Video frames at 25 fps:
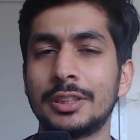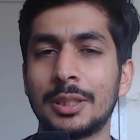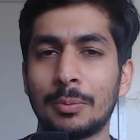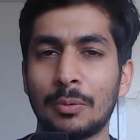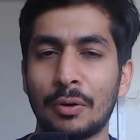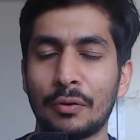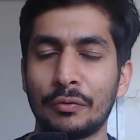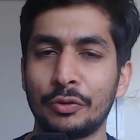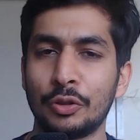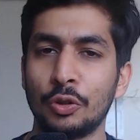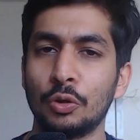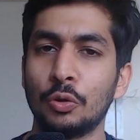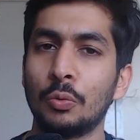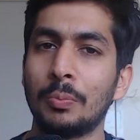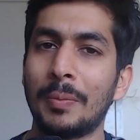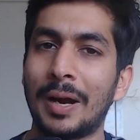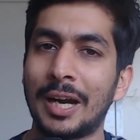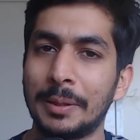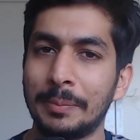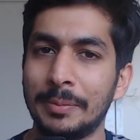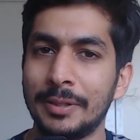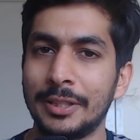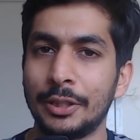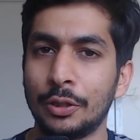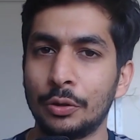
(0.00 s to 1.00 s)
some of you
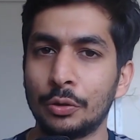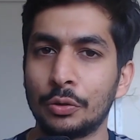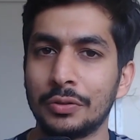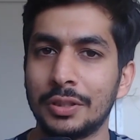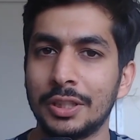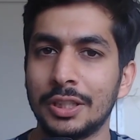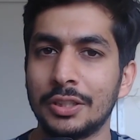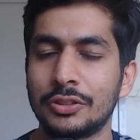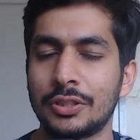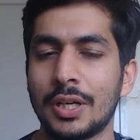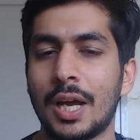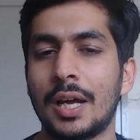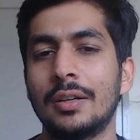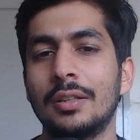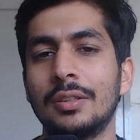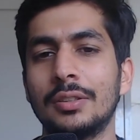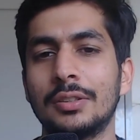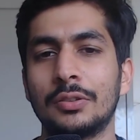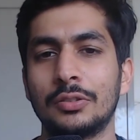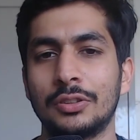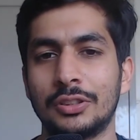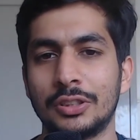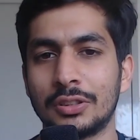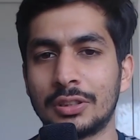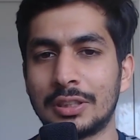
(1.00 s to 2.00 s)
might be new to the channel,
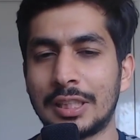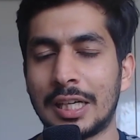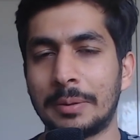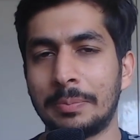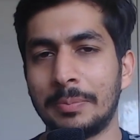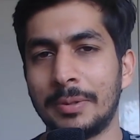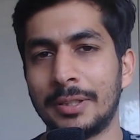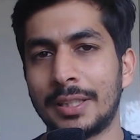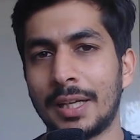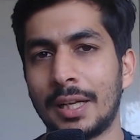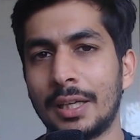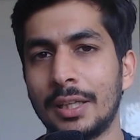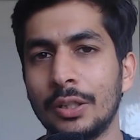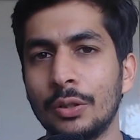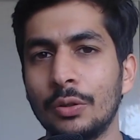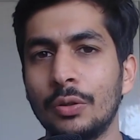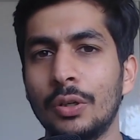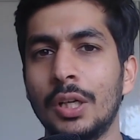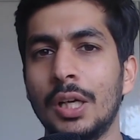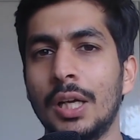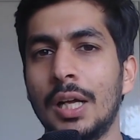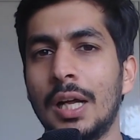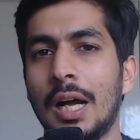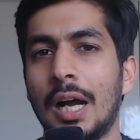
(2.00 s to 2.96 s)
so just let me tell you